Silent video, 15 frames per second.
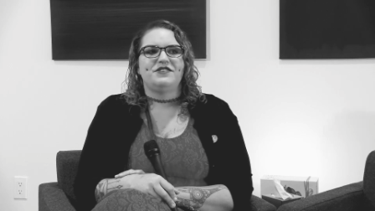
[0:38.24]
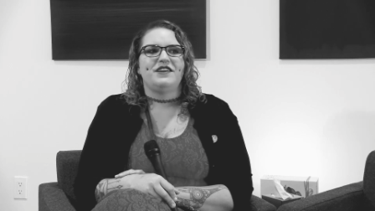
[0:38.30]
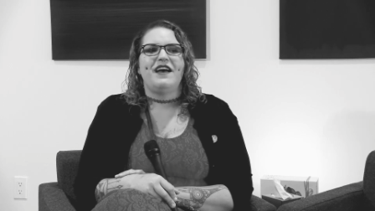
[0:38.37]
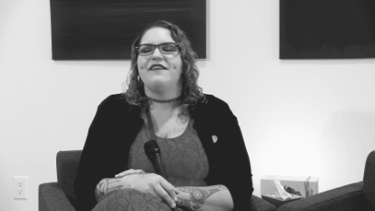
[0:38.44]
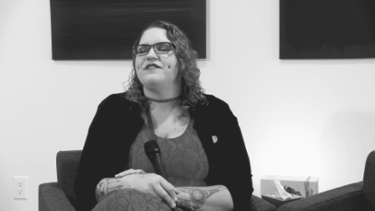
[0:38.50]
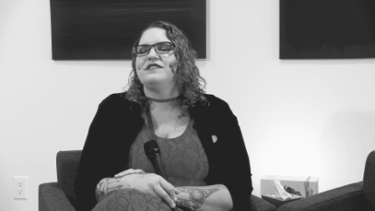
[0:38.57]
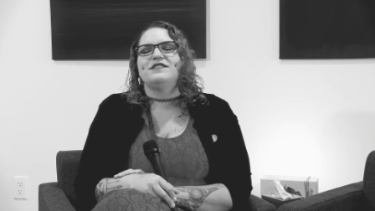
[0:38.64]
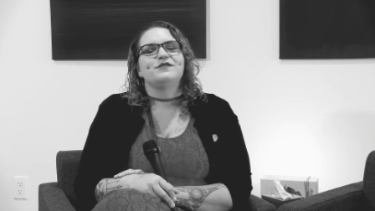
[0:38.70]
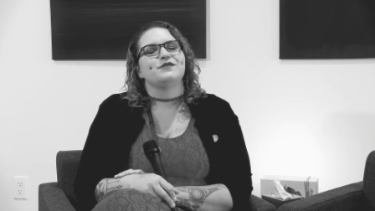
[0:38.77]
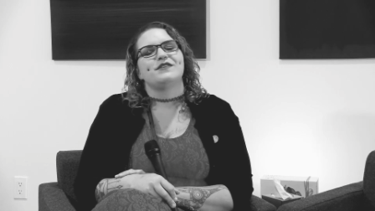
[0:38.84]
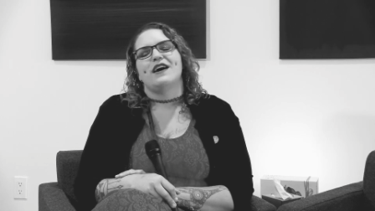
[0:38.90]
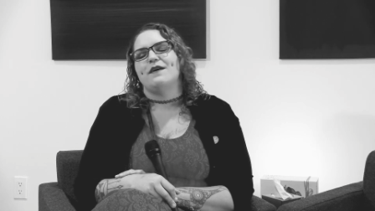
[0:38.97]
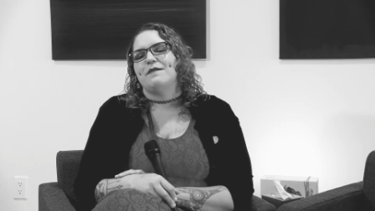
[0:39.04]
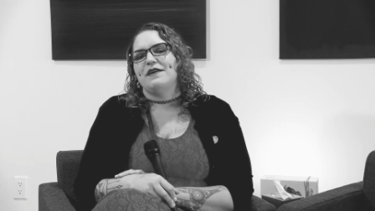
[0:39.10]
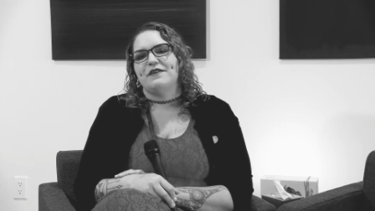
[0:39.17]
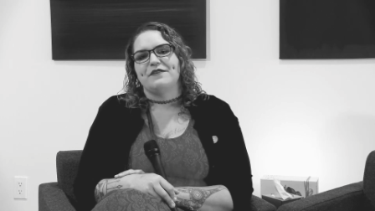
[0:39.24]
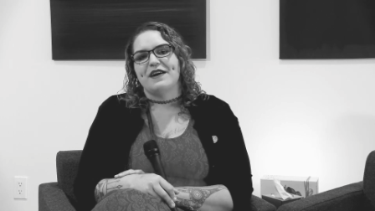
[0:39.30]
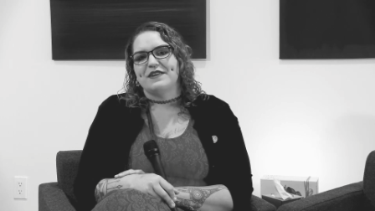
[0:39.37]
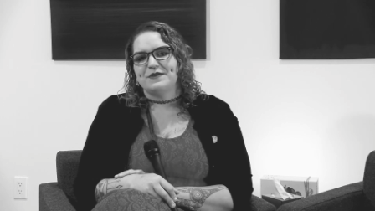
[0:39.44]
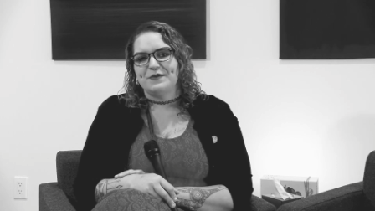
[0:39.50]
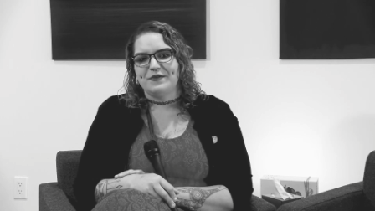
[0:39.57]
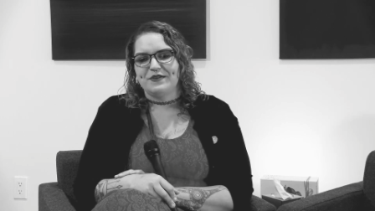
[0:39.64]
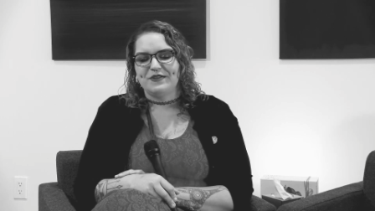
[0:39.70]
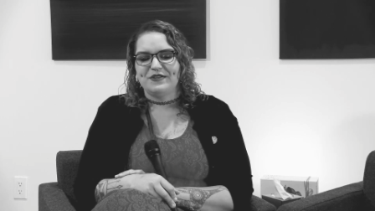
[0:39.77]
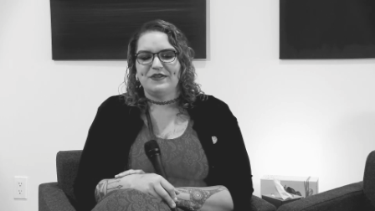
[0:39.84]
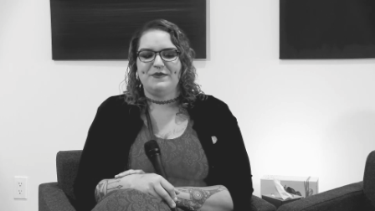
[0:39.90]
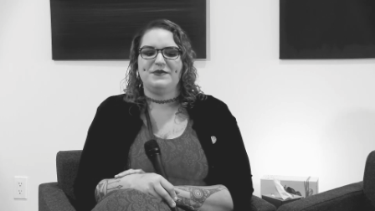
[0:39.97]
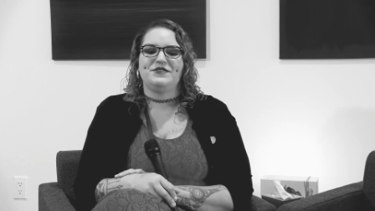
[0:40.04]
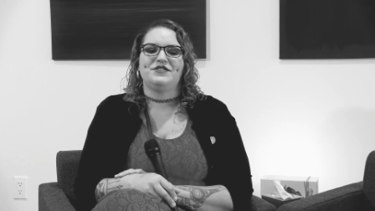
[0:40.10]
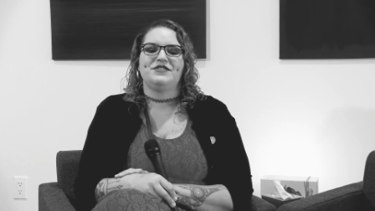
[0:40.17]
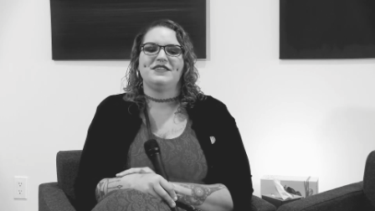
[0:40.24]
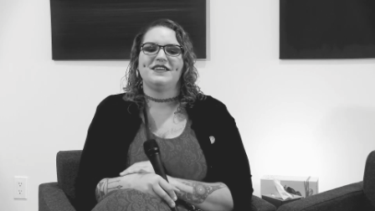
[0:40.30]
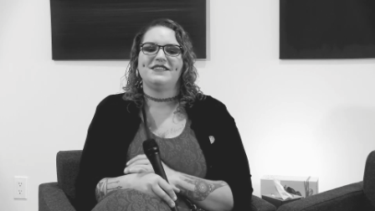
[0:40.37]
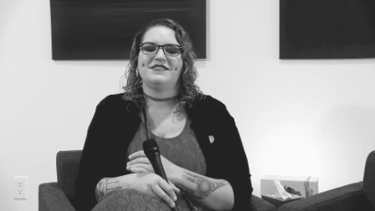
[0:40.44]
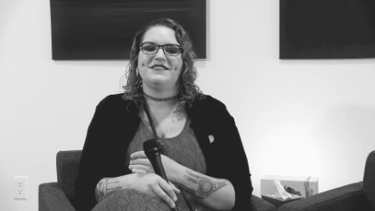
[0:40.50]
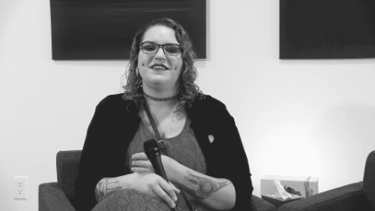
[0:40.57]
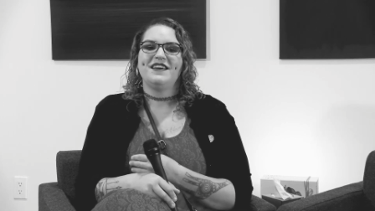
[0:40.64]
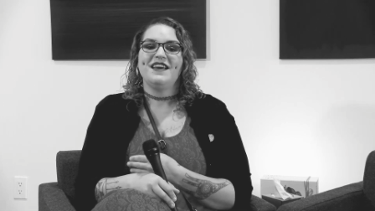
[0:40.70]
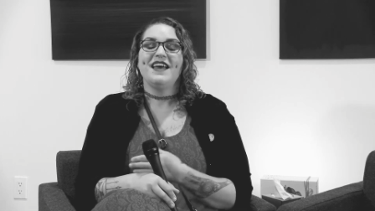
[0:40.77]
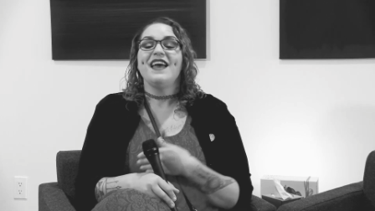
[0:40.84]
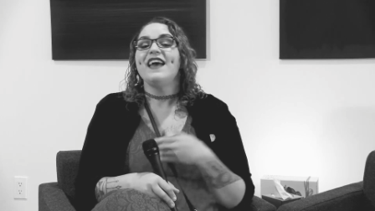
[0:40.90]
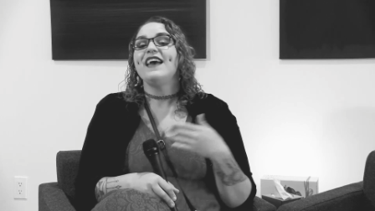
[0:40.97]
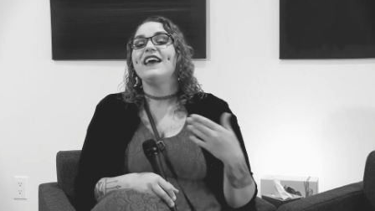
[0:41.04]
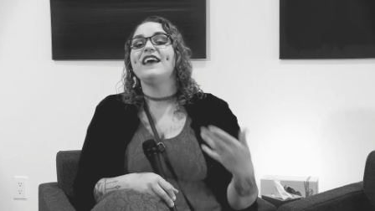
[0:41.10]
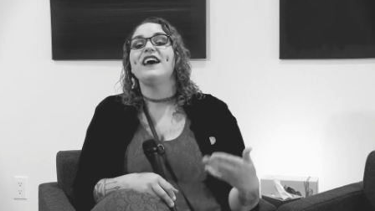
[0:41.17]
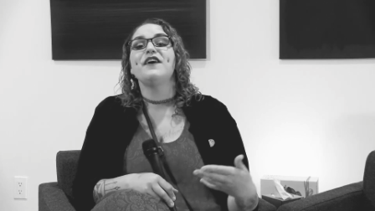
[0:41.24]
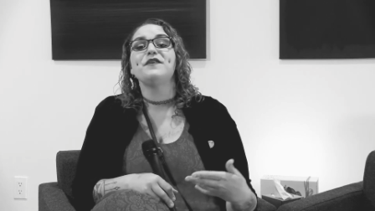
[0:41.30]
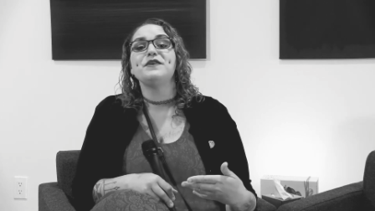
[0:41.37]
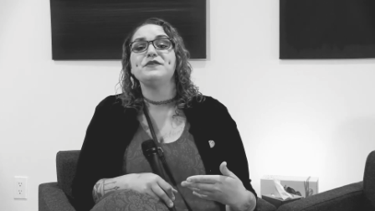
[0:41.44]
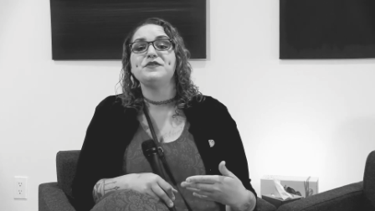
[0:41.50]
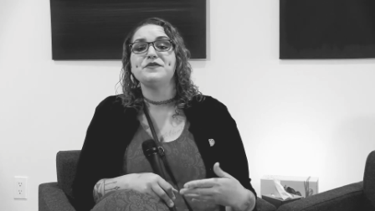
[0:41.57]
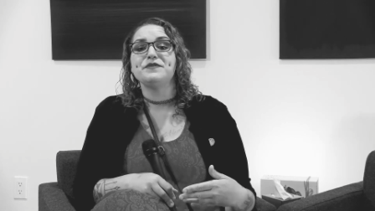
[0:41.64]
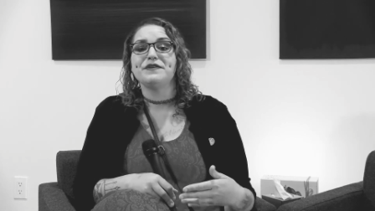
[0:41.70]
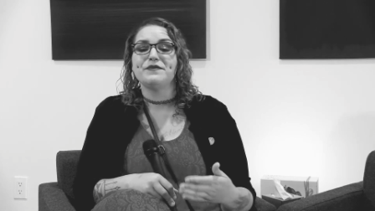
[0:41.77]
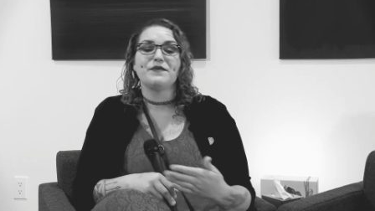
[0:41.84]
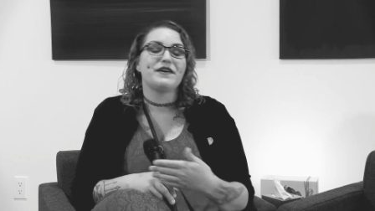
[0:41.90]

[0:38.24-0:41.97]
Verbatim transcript: every single time I interacted with her, it was just, hey, how are you doing?